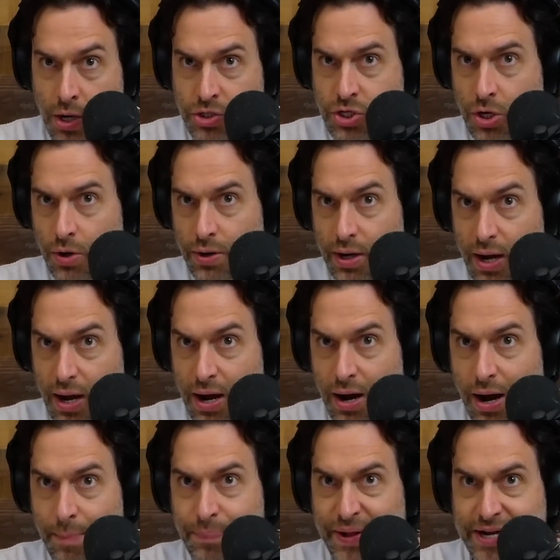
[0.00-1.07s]
Dude,
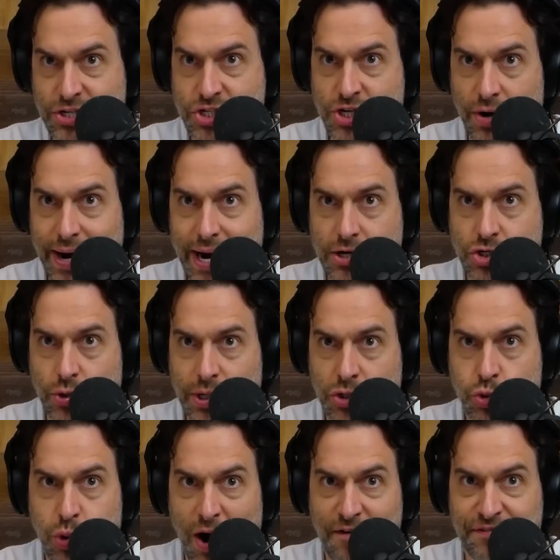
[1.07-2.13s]
I played Sir Andrew in
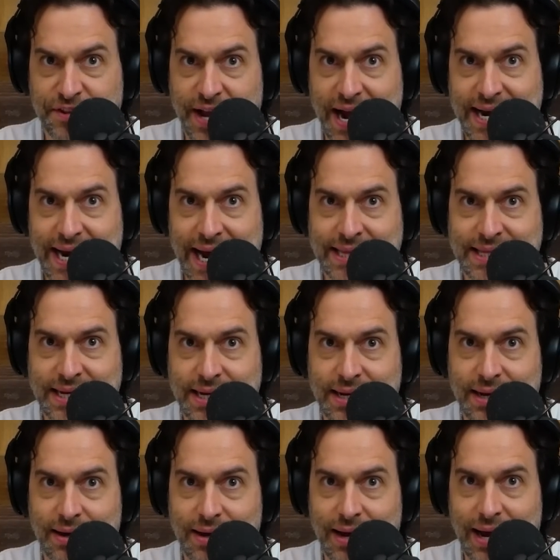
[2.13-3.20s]
Twelfth Night at
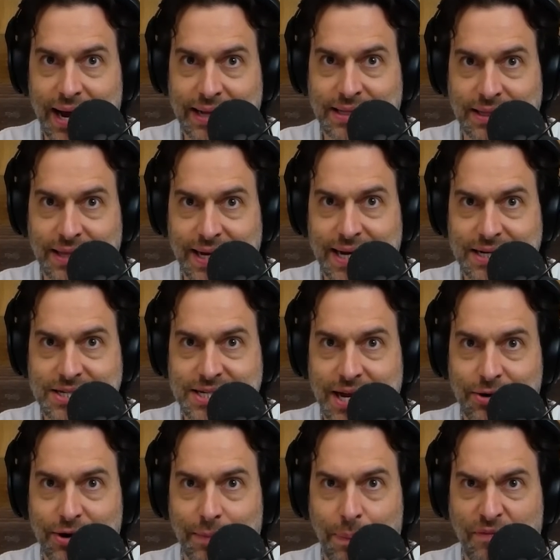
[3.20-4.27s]
the Lincoln
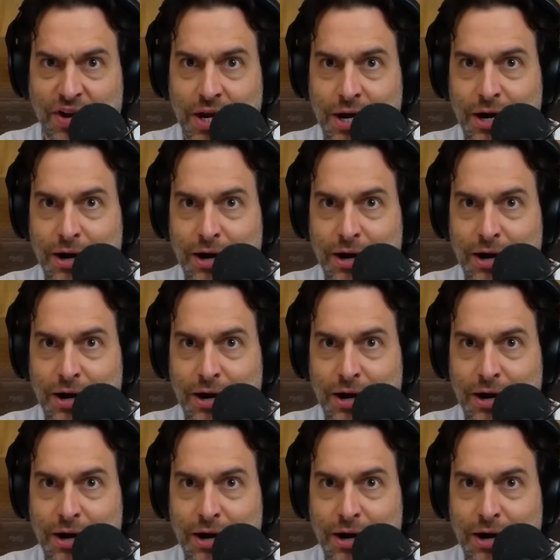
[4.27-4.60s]
Center in the...